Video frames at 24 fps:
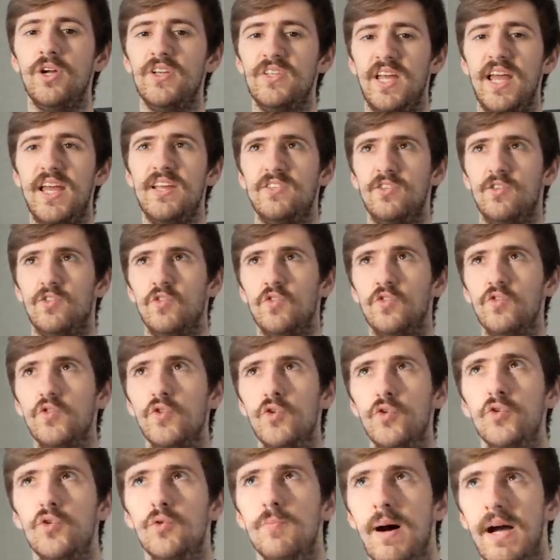as it isn't
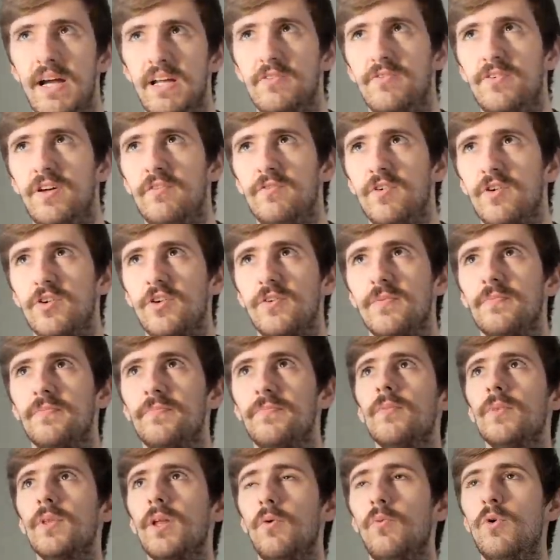too bike-favored,
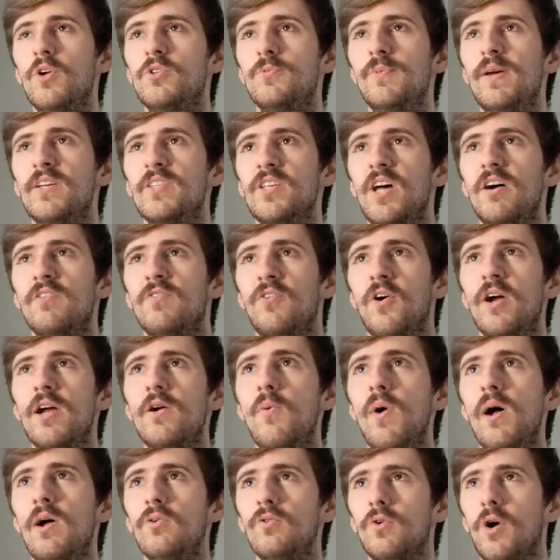which makes it a very
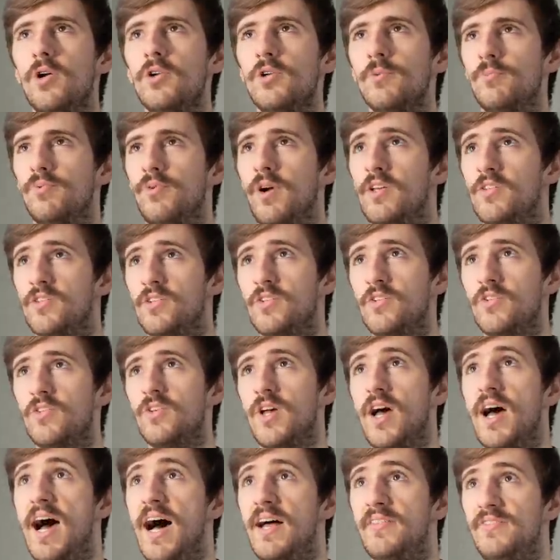well-rounded presence
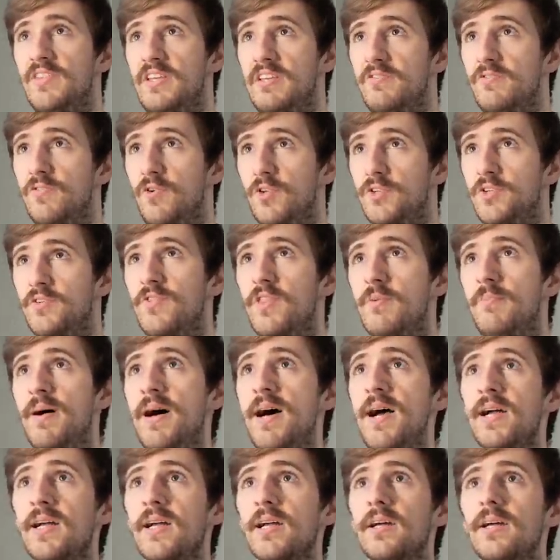at the front of the
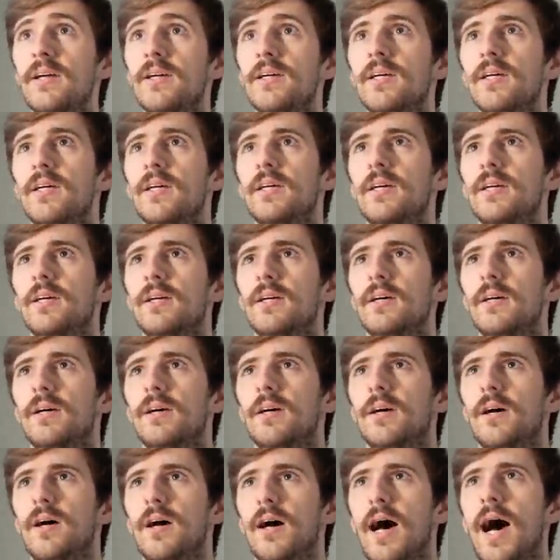pack.
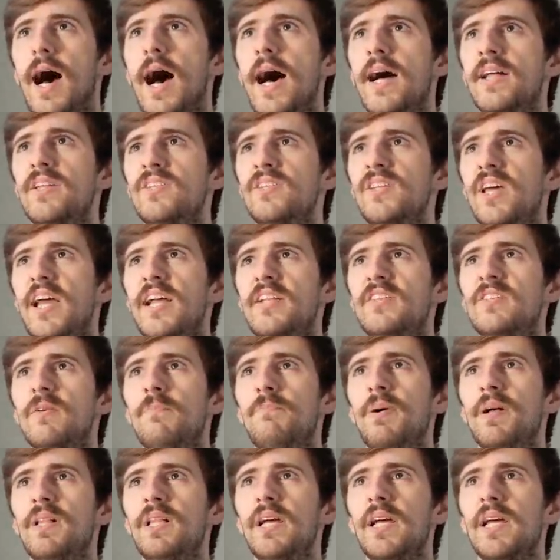And its
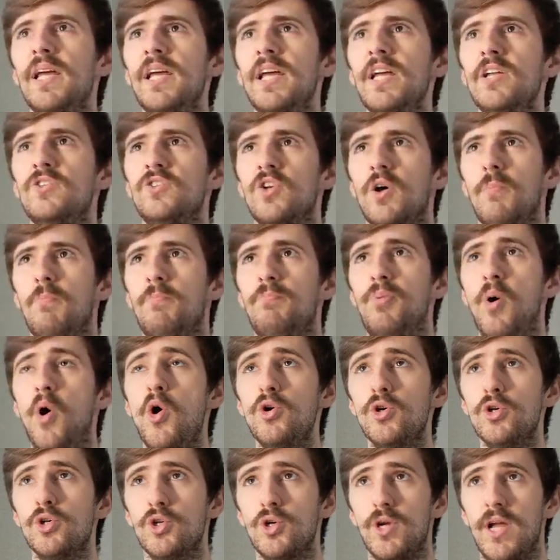ability to
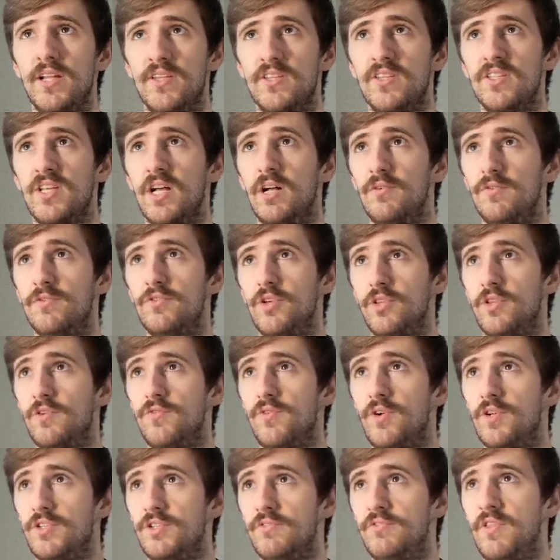push itself to the
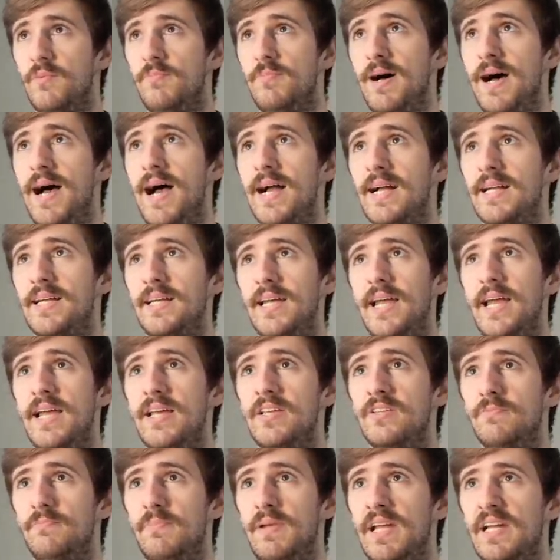front of the pack
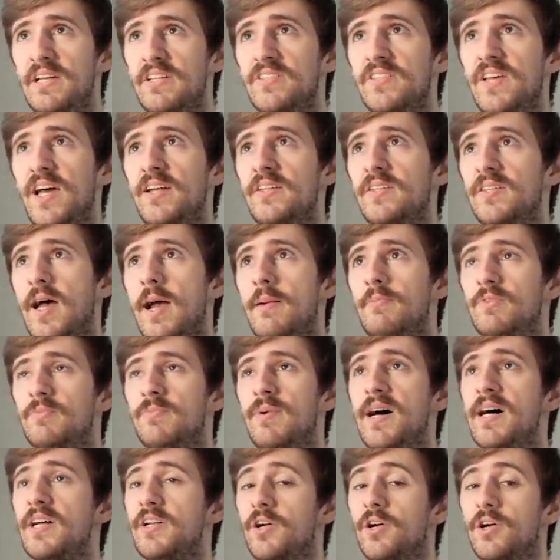is made 10 times
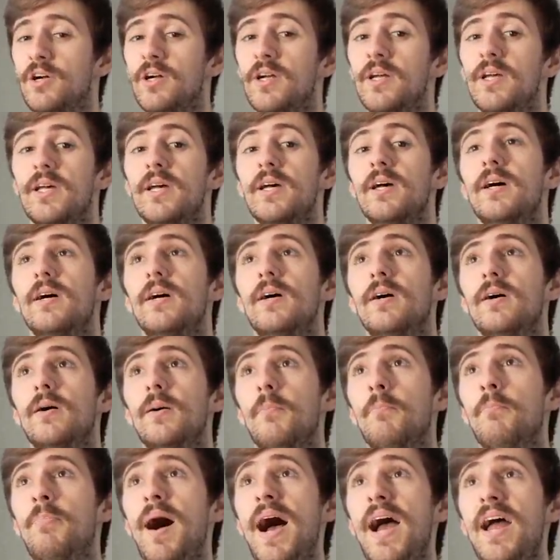better
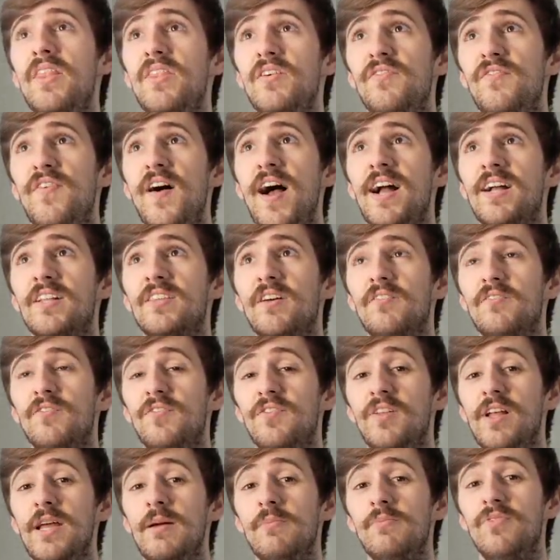by the fact that
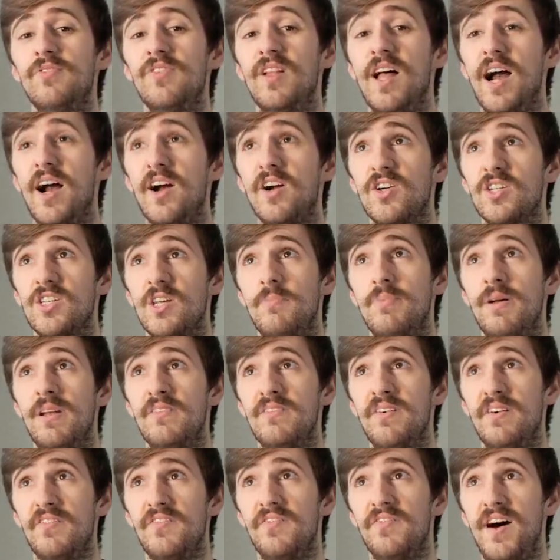Flame Flyer is a bit
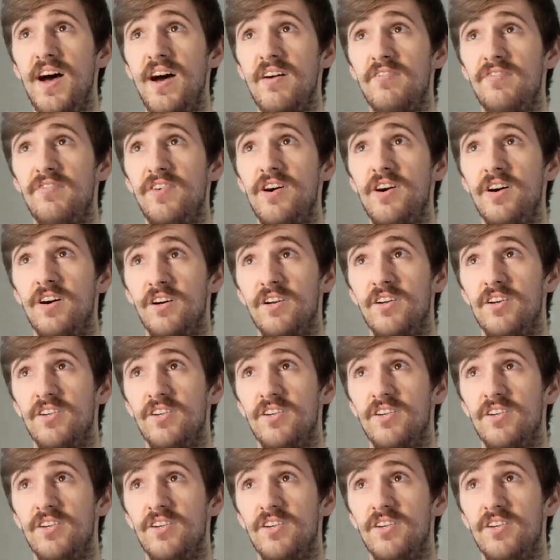of a fat fuck.